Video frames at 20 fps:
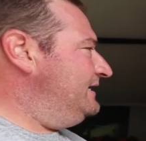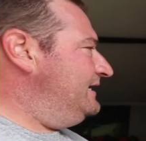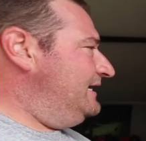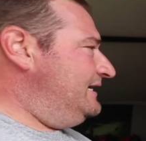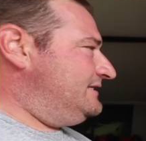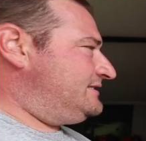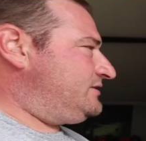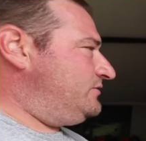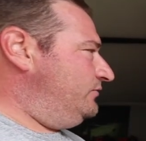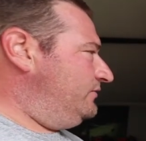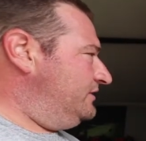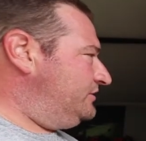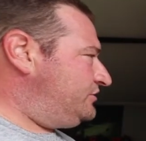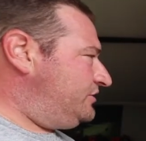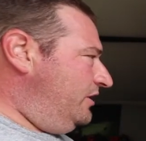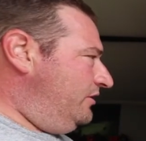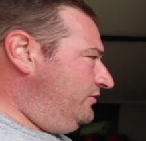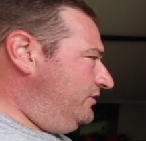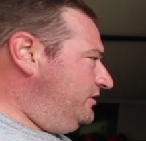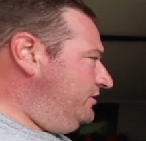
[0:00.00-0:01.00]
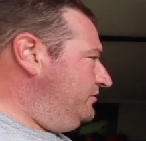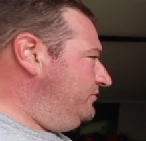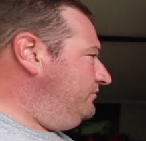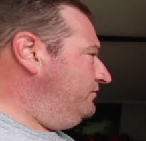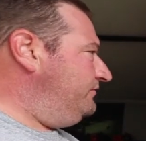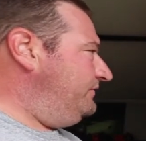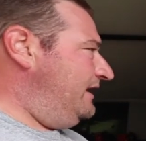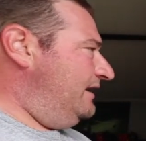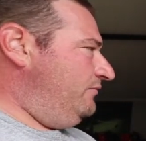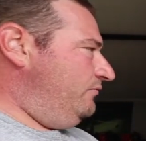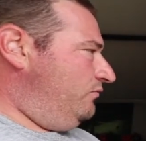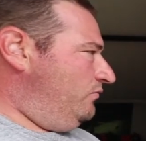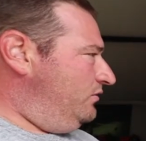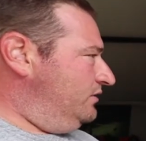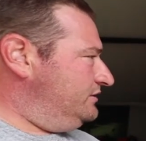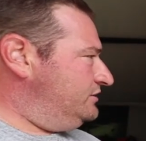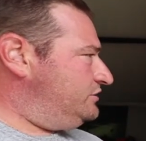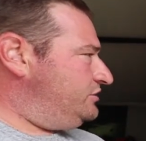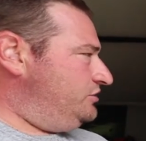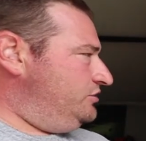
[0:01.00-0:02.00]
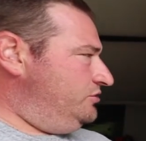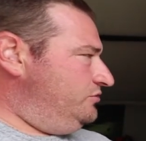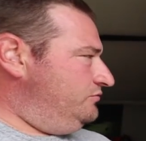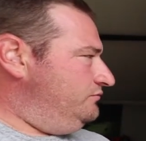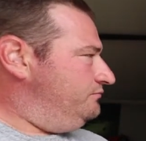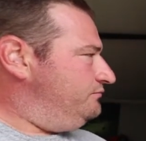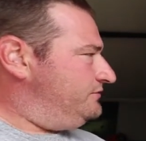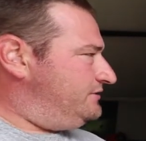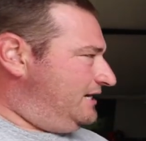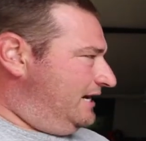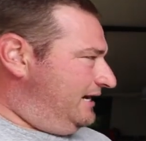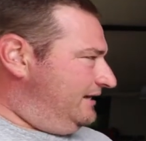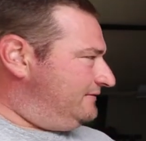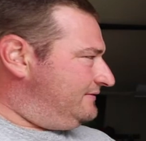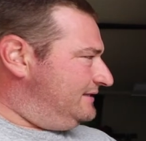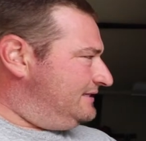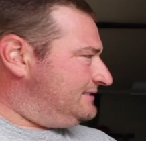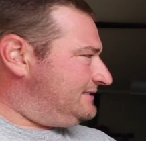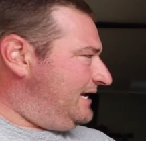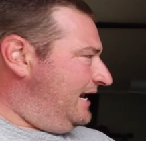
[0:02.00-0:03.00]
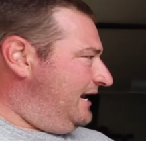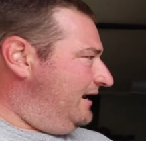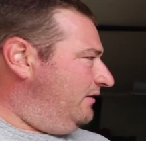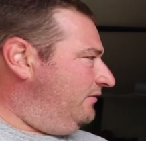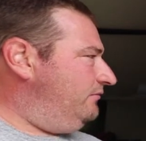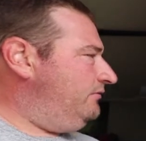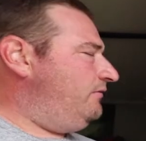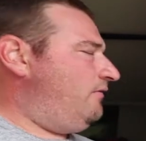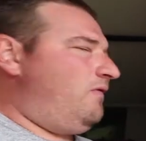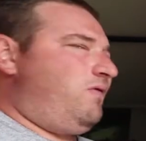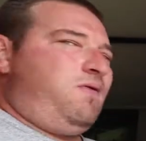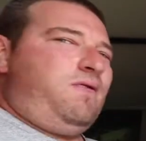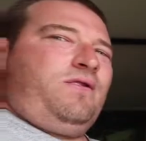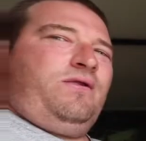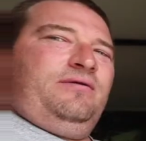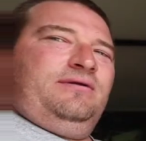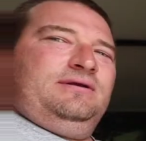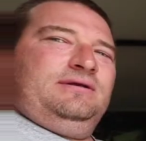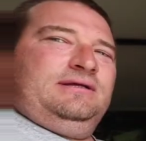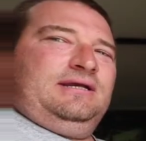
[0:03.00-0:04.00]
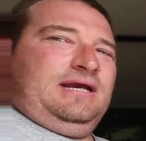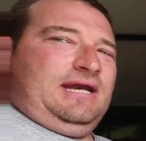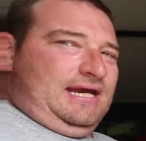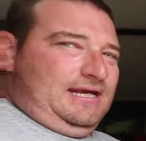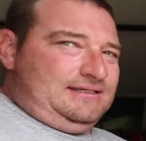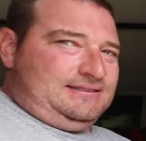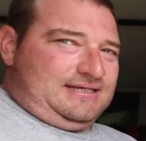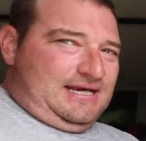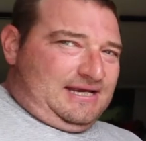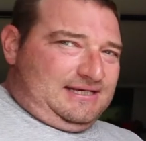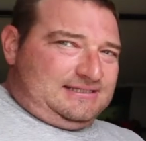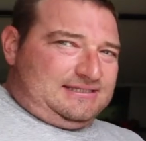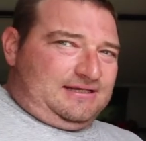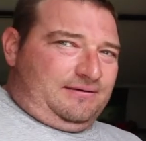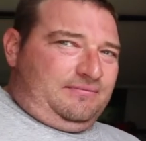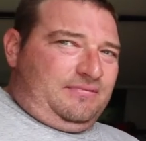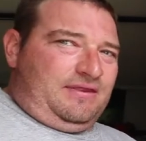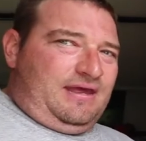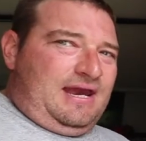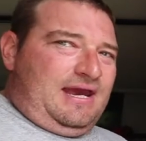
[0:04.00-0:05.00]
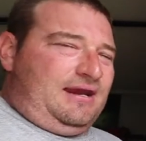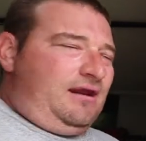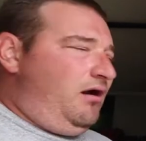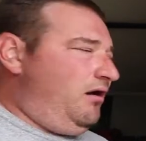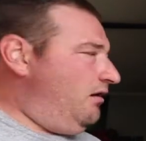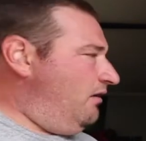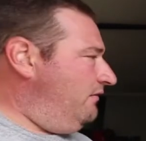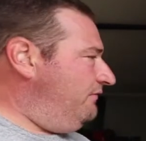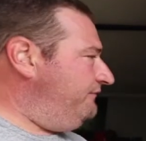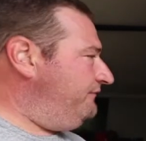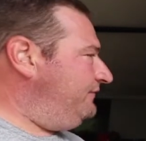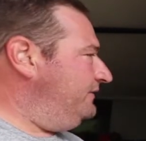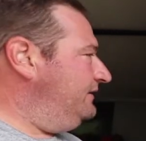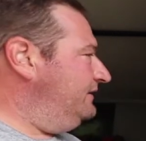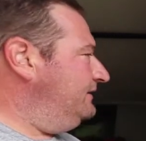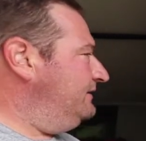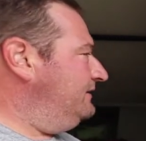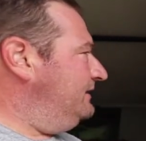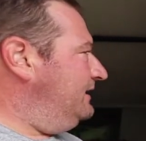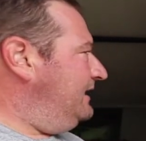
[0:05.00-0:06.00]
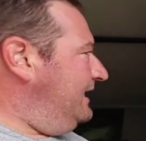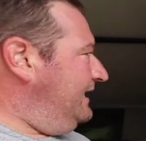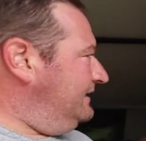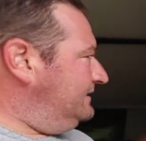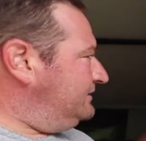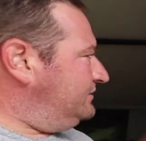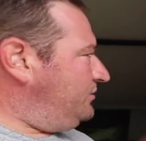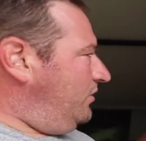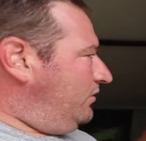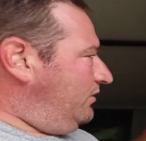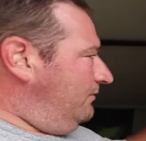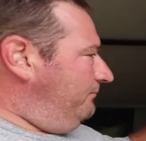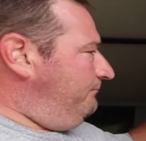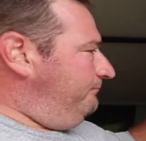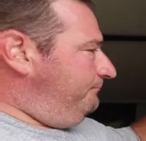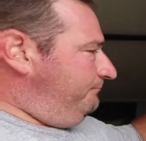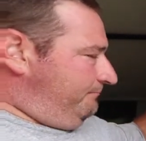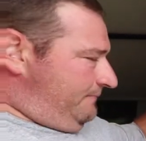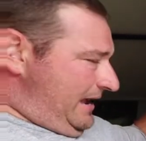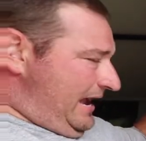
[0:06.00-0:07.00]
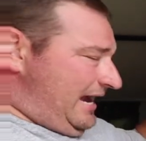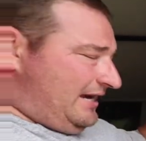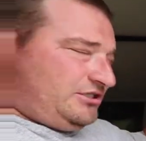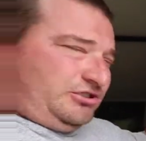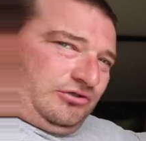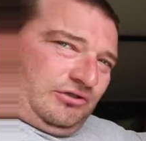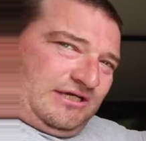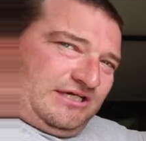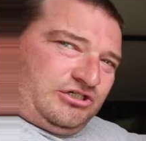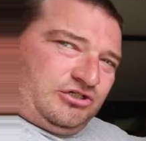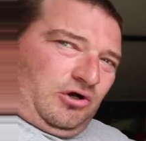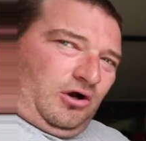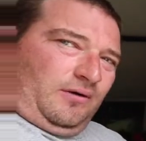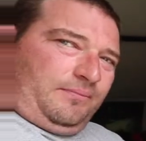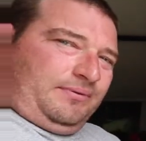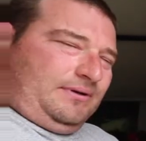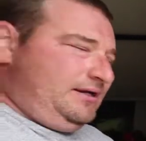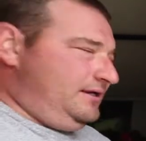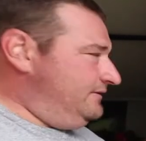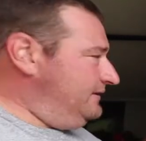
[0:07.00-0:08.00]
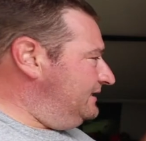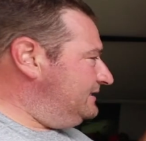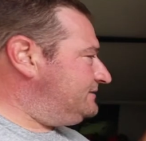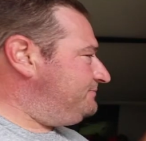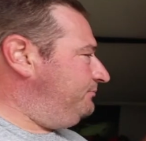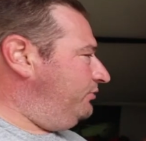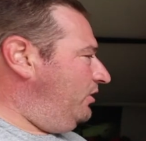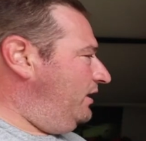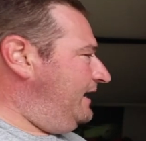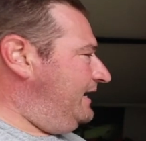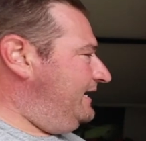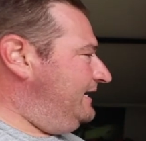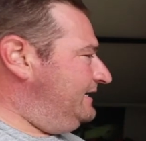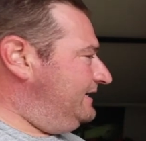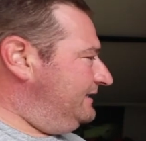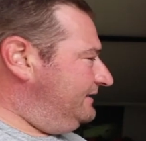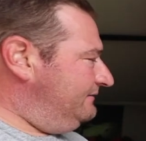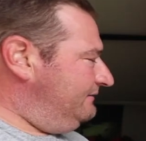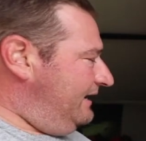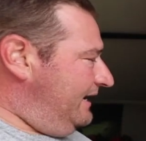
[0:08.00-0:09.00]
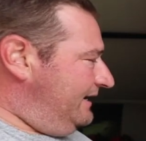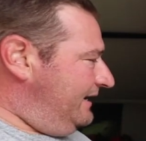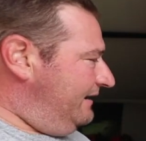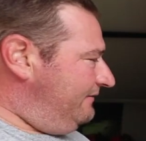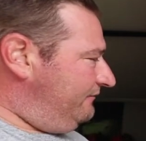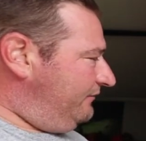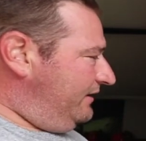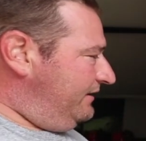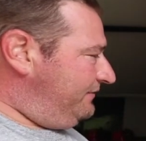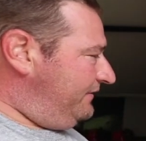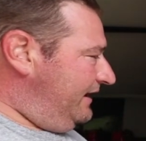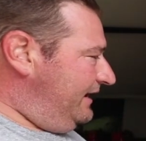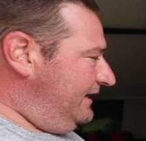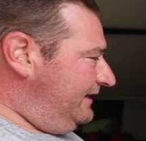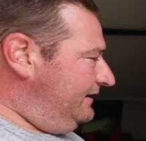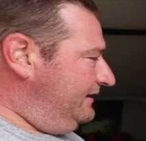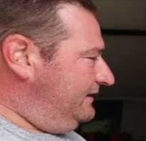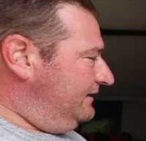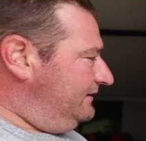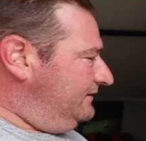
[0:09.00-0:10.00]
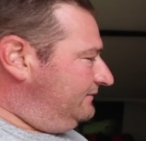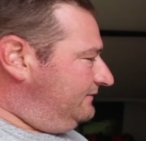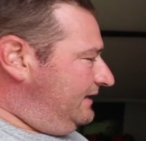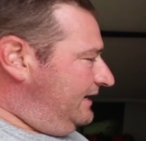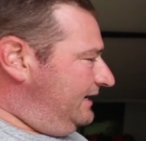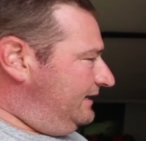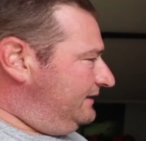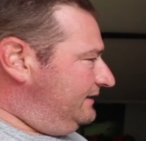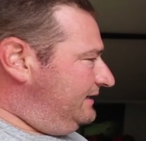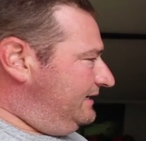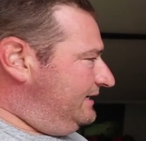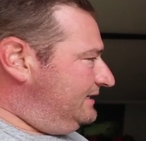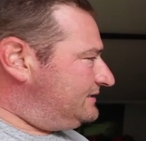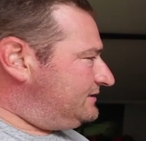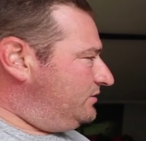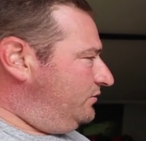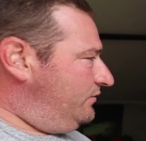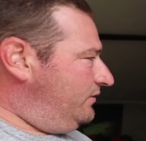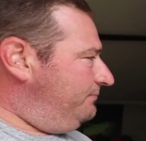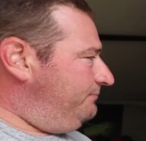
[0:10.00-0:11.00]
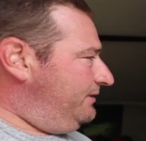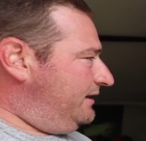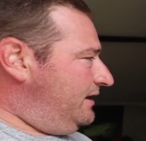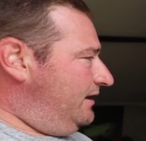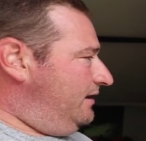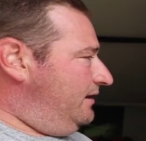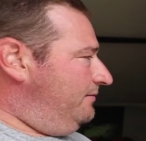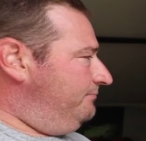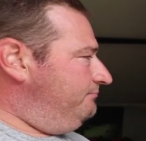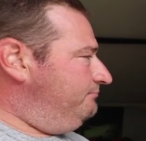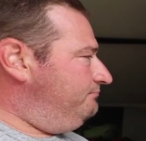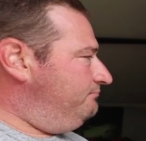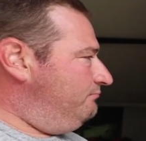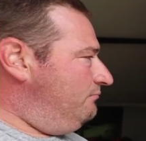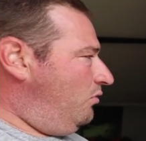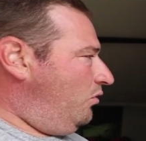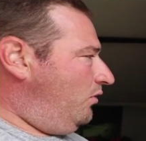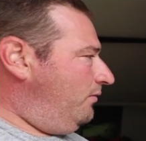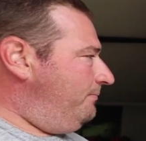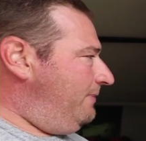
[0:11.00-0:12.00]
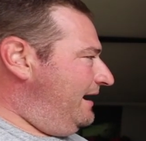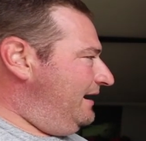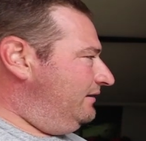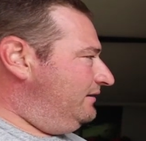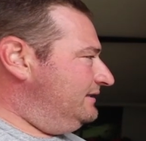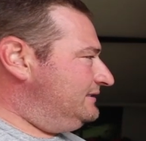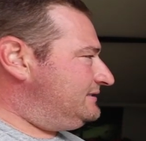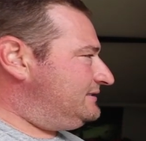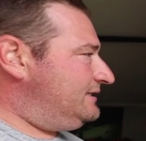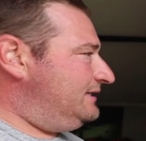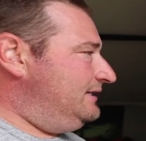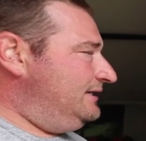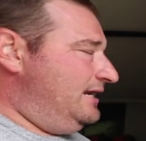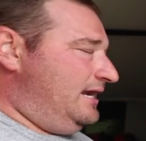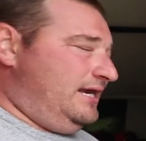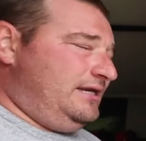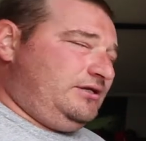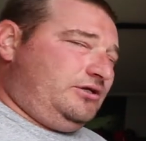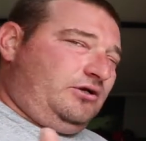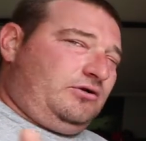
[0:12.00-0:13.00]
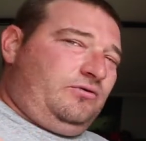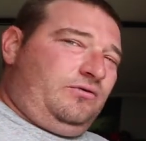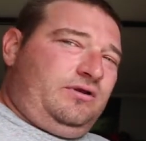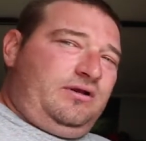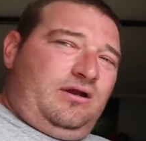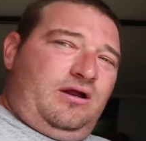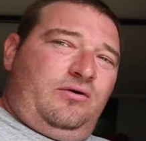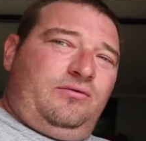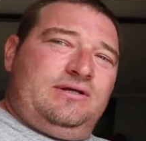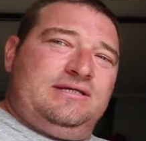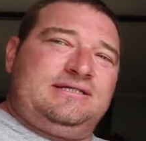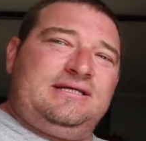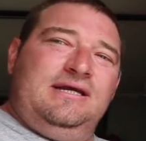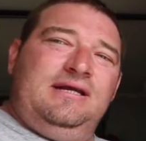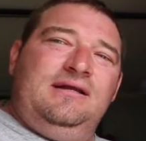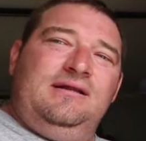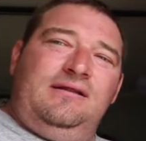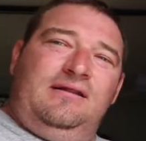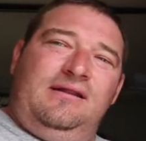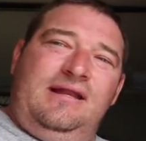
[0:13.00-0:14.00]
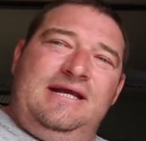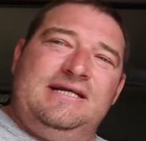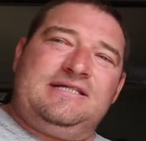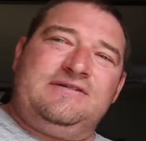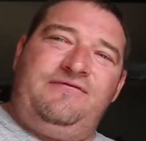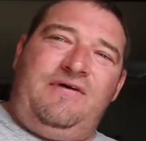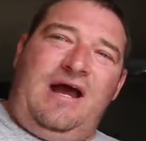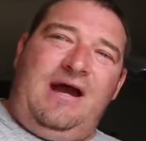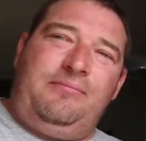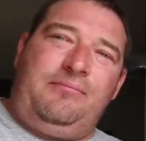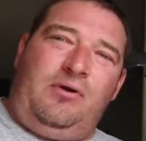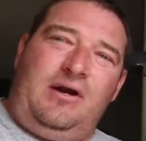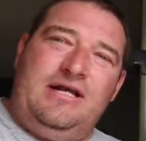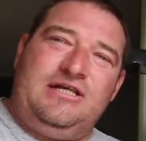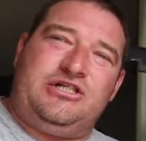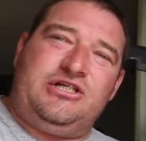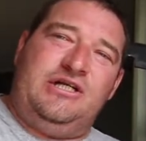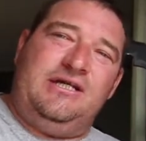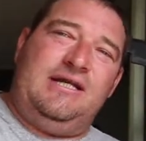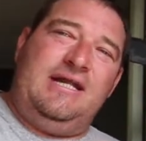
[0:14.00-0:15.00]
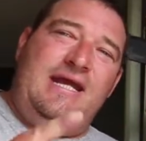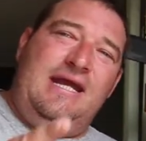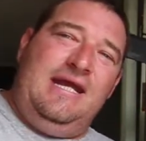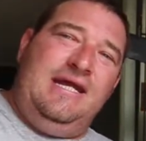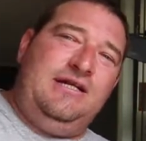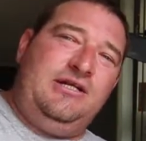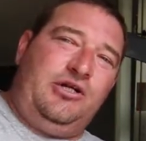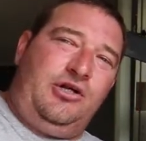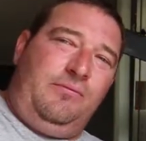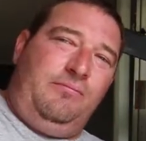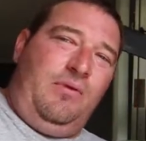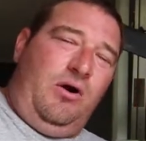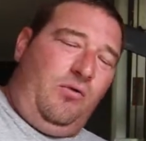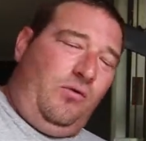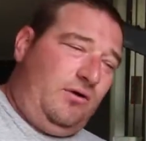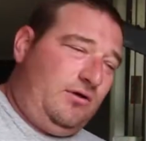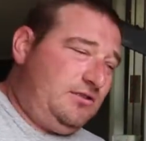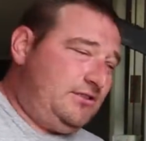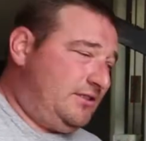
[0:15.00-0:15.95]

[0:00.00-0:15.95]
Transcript: It's gonna show you that once you take this out and take some of that off and start actually sharpening this blade and, and everything, that it's gonna become more balanced and you're gonna notice less vibration in your mower.